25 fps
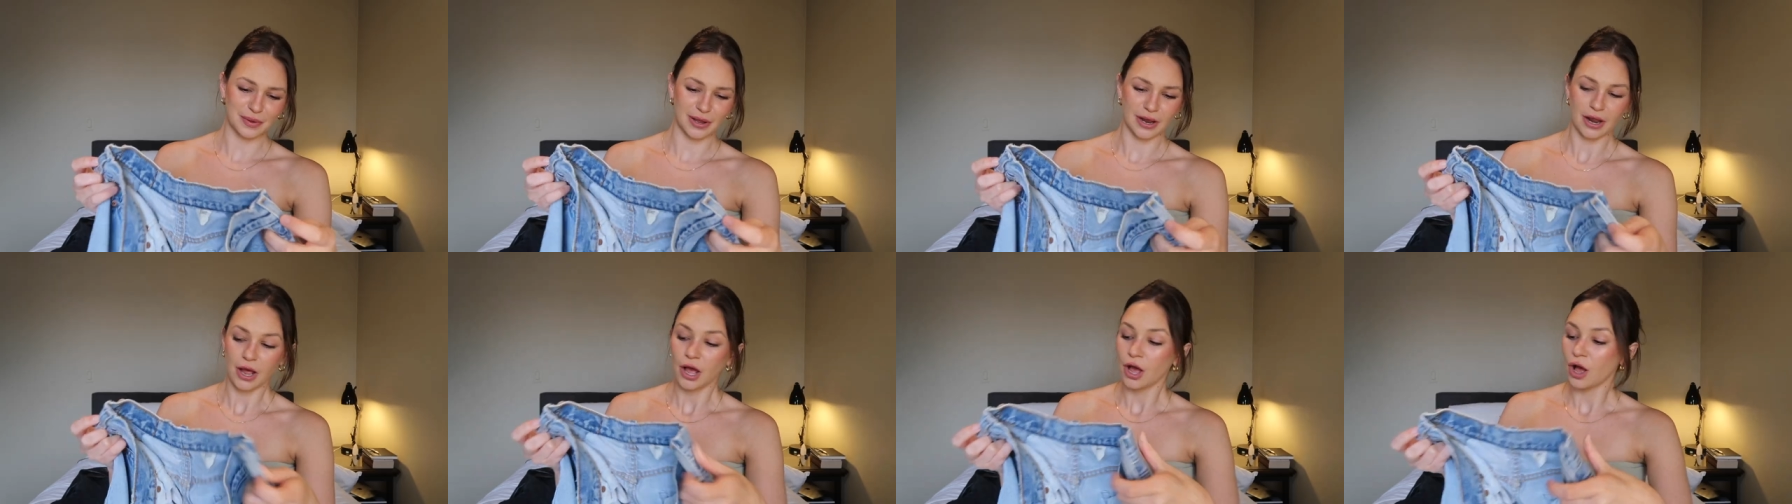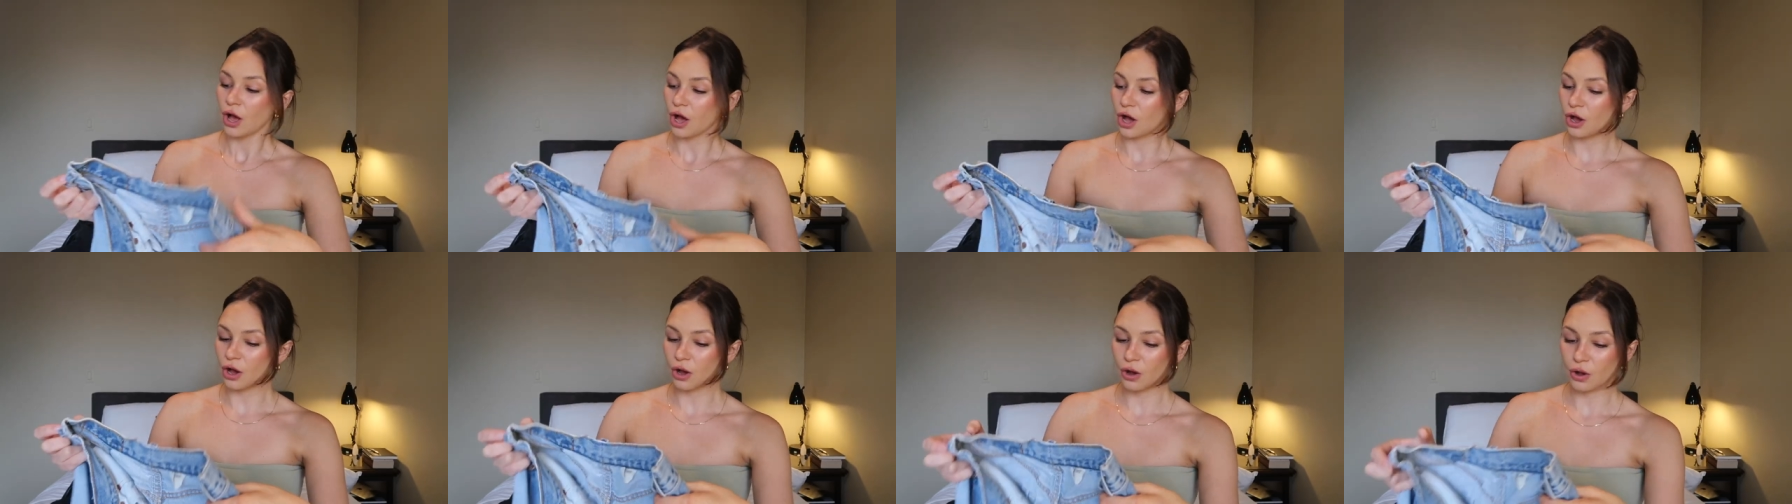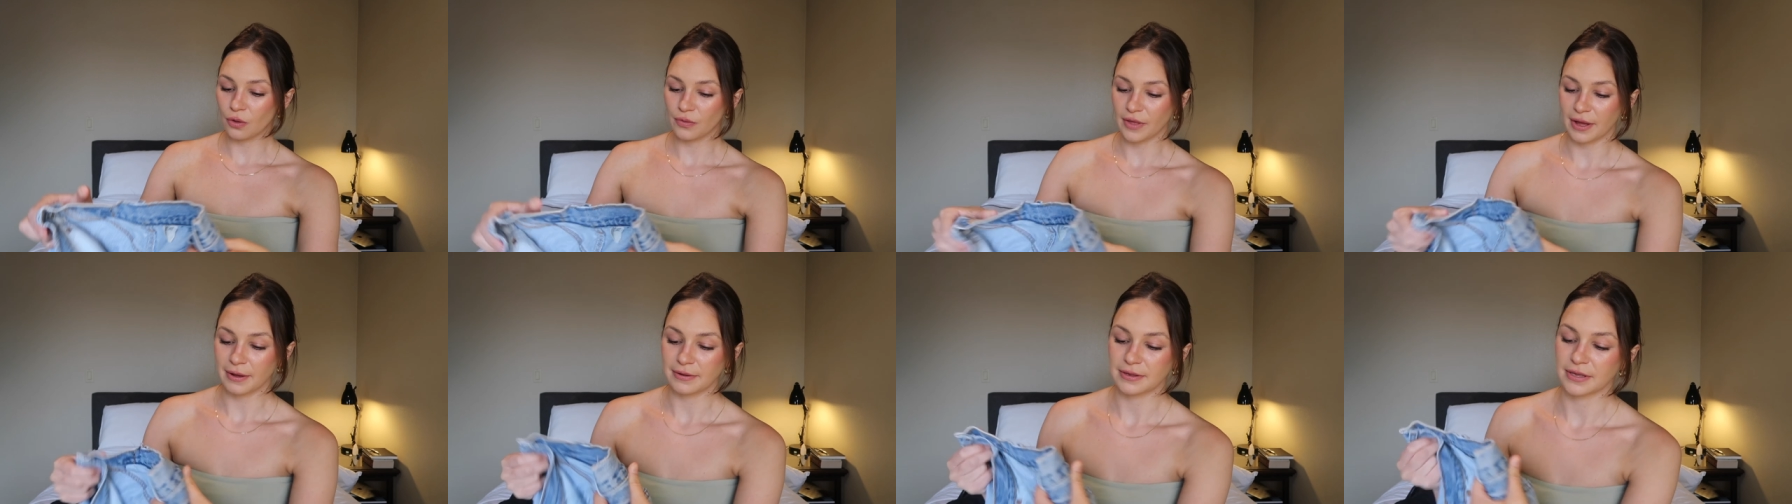but
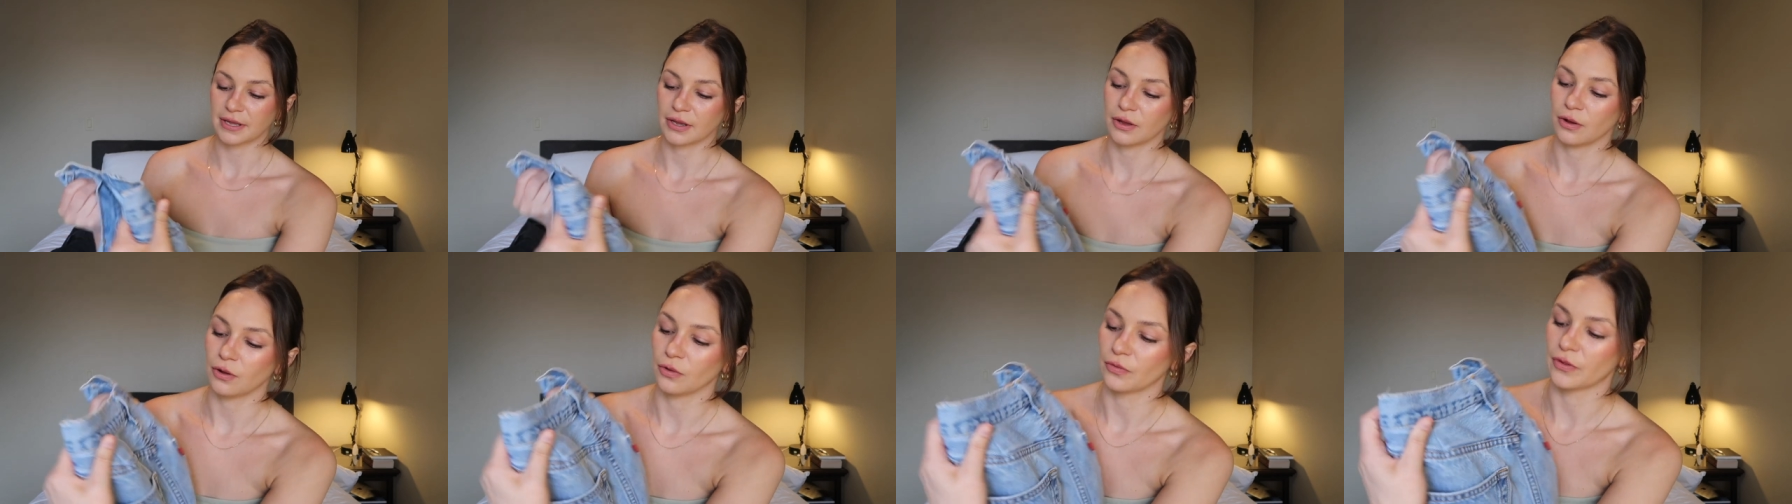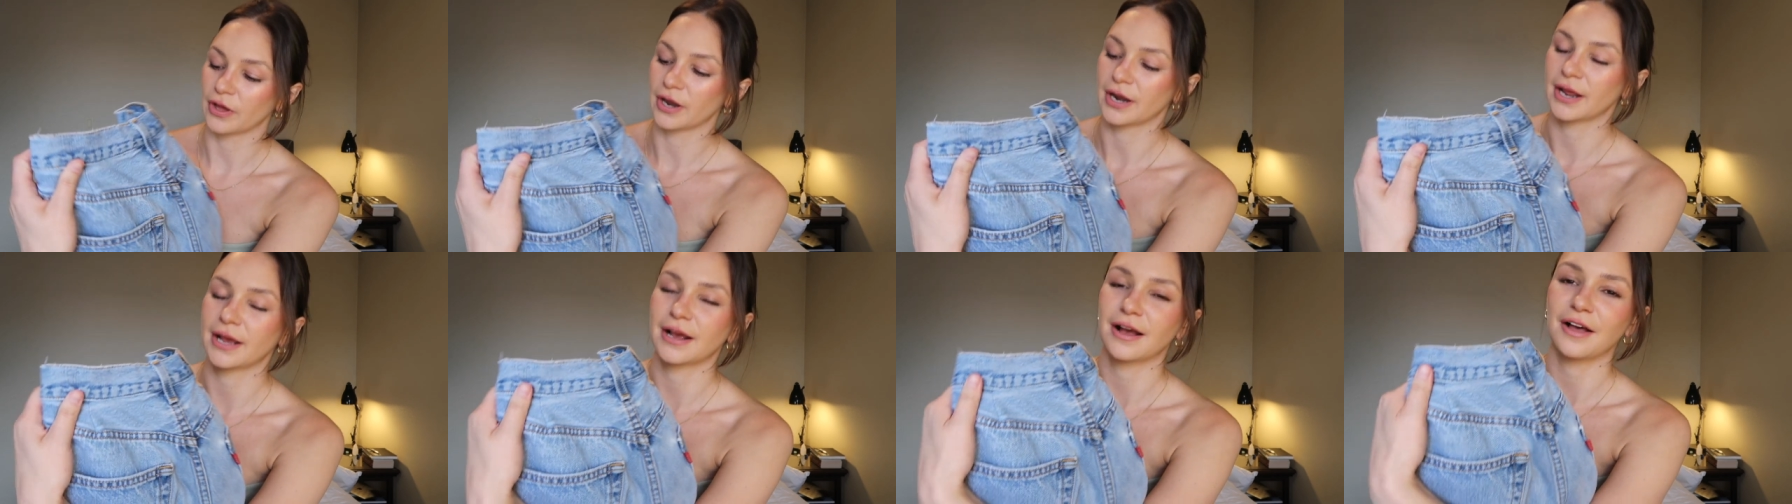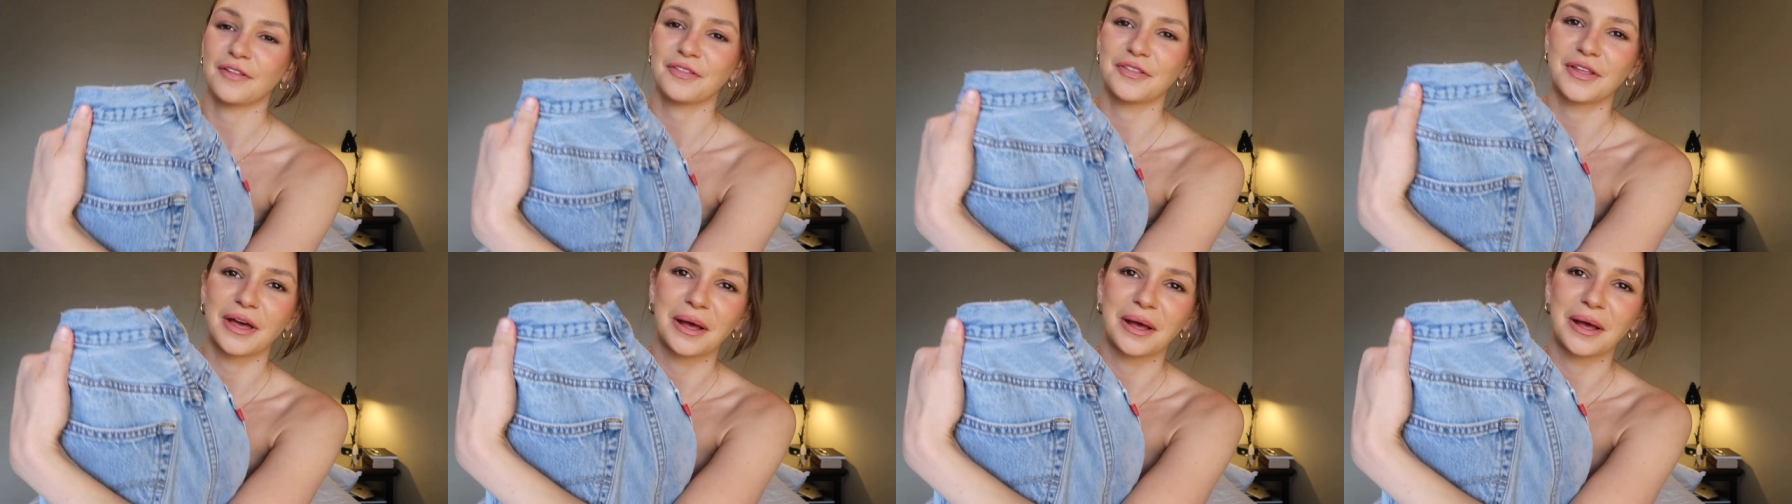oh, that, hold on, I got